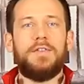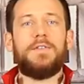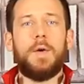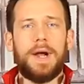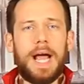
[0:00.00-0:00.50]

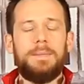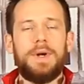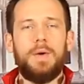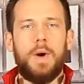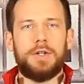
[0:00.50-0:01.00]
Foam Gun
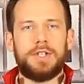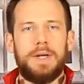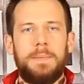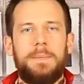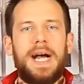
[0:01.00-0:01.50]

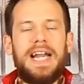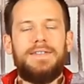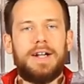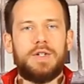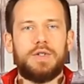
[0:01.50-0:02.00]
Pre-Wash. Foam
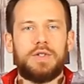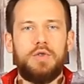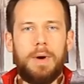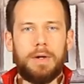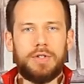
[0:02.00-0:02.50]

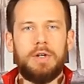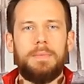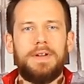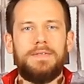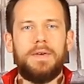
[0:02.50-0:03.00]
Pre-Wash for
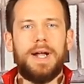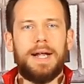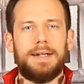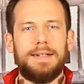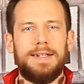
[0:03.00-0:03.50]
foam
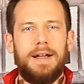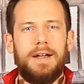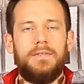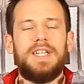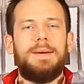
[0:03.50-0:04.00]
guns. Let's
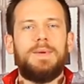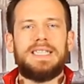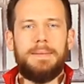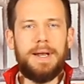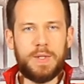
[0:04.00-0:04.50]
check out
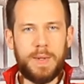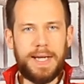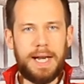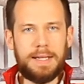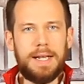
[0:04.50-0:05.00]
together its
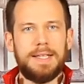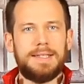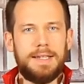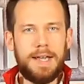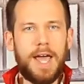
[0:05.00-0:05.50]

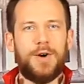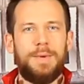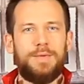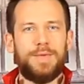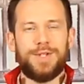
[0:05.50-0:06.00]
characteristics
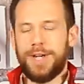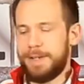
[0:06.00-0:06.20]
and how it